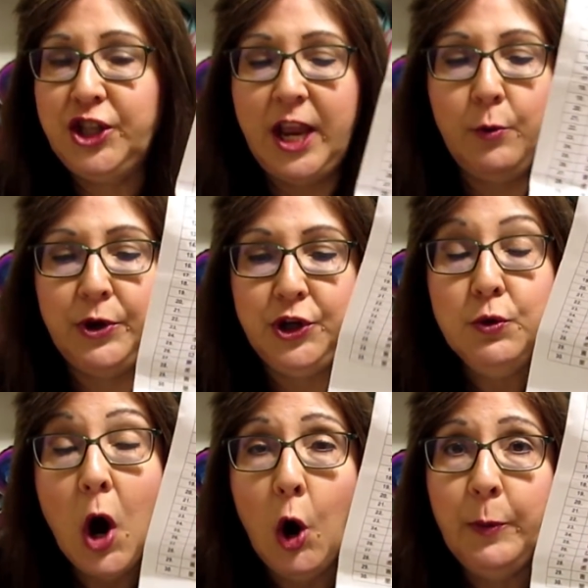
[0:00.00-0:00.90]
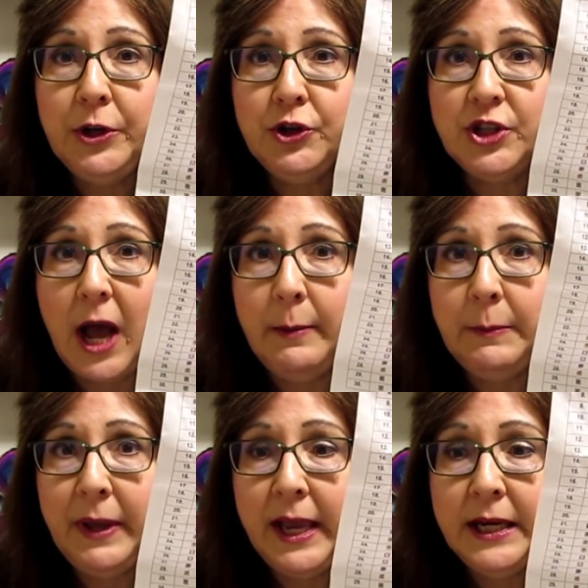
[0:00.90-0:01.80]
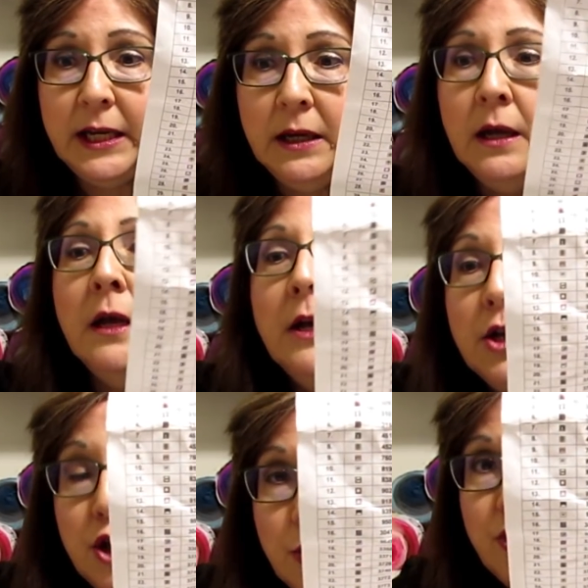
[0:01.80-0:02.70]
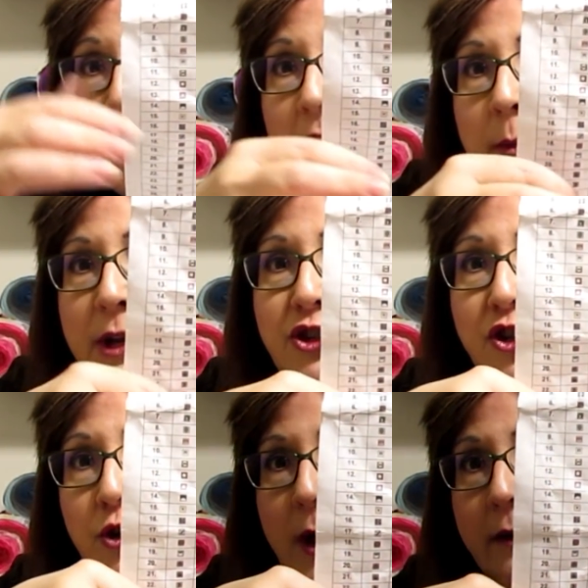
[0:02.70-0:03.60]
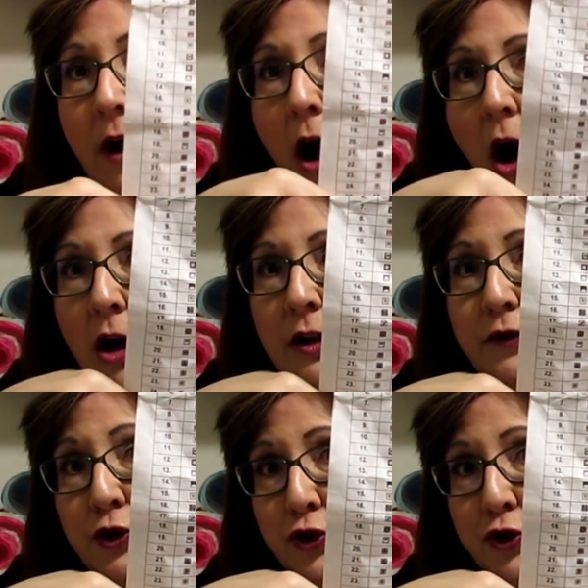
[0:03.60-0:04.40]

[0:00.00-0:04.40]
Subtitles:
thing, when you open your diamond painting, you check and make sure you have all of your